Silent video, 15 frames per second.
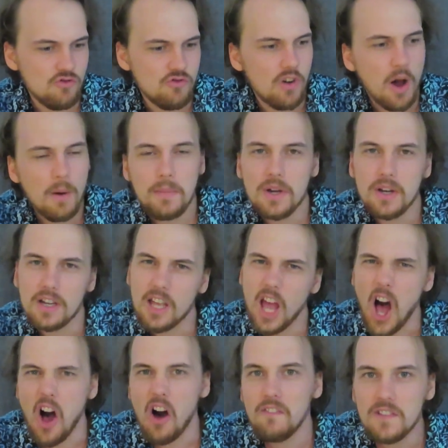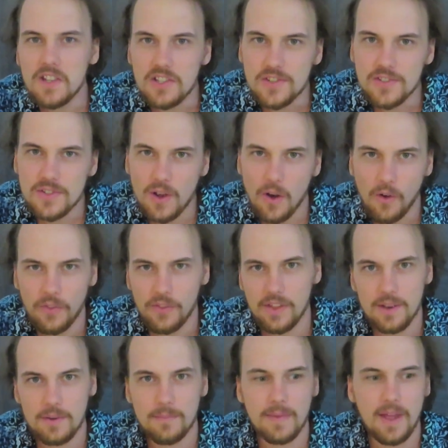rubber covers on
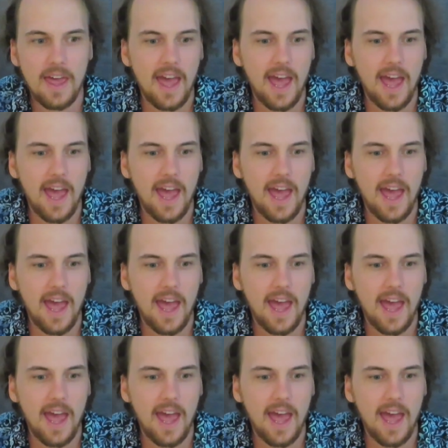them,